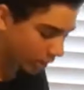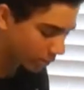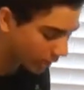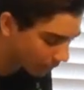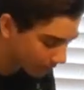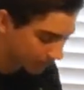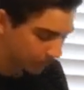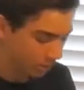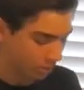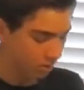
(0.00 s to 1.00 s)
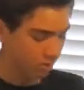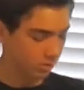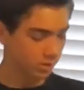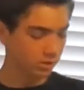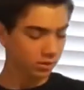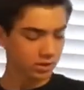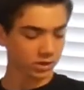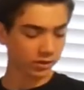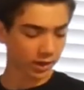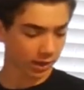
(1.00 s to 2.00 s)
here really quick.
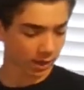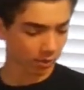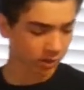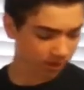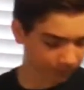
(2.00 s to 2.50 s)
So get out.